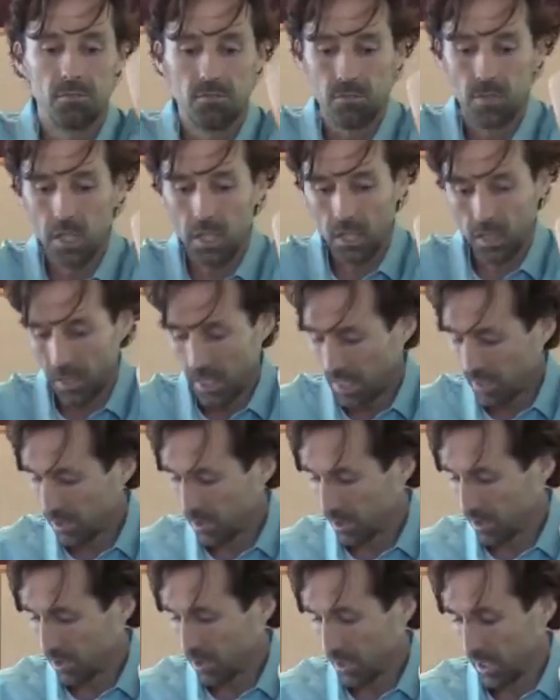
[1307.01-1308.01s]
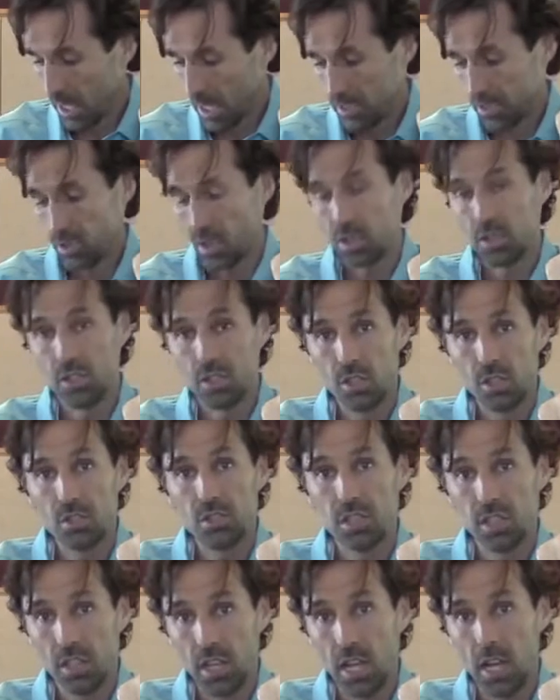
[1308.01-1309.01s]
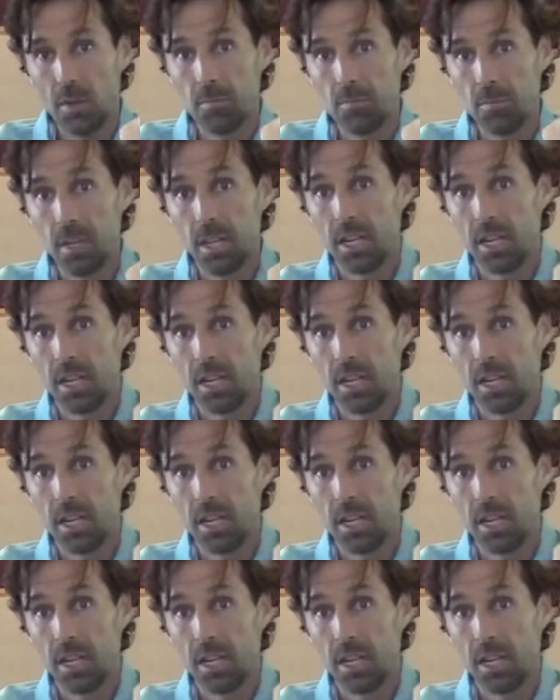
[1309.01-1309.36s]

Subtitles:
elixirs and I started using them